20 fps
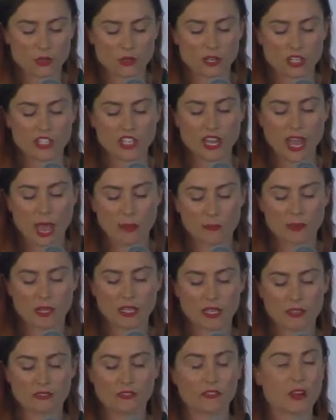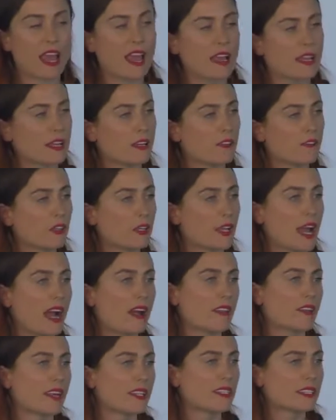or a champion for any of you
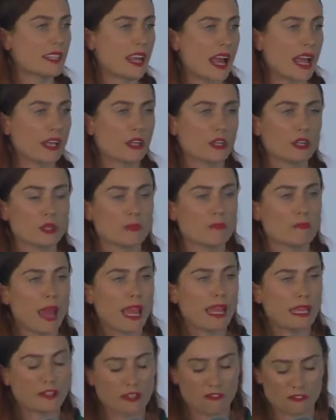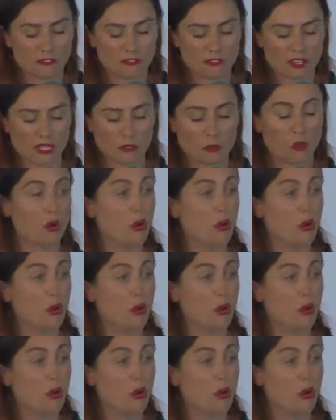out there today who may not feel,